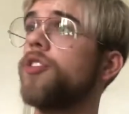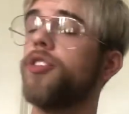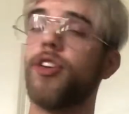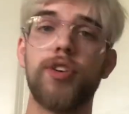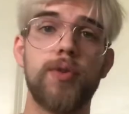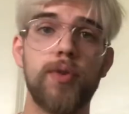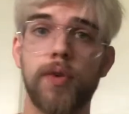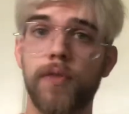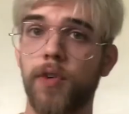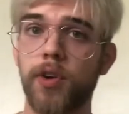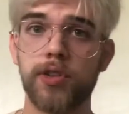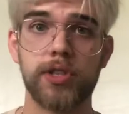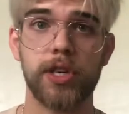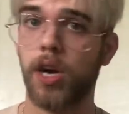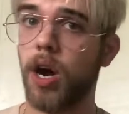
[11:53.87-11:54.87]
the
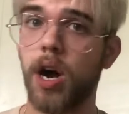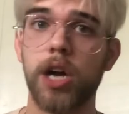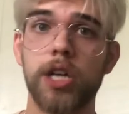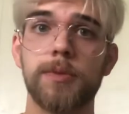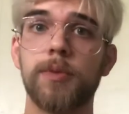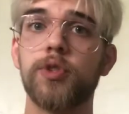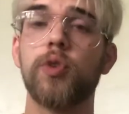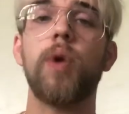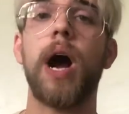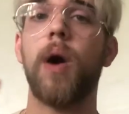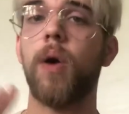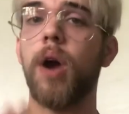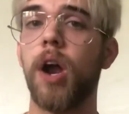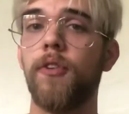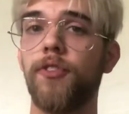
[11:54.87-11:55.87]
universe, the cosmos,
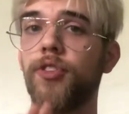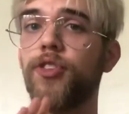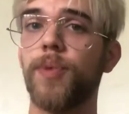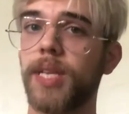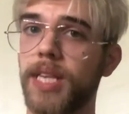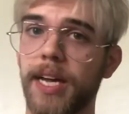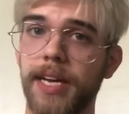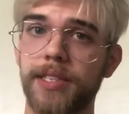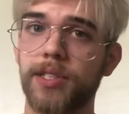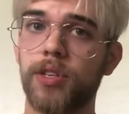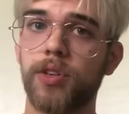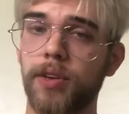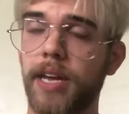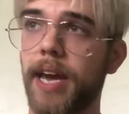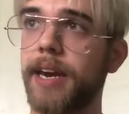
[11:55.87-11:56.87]
however you would like to
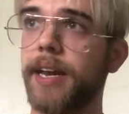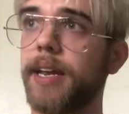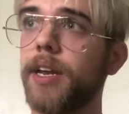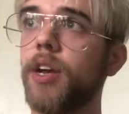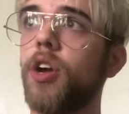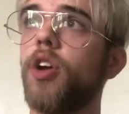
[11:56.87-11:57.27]
look at it.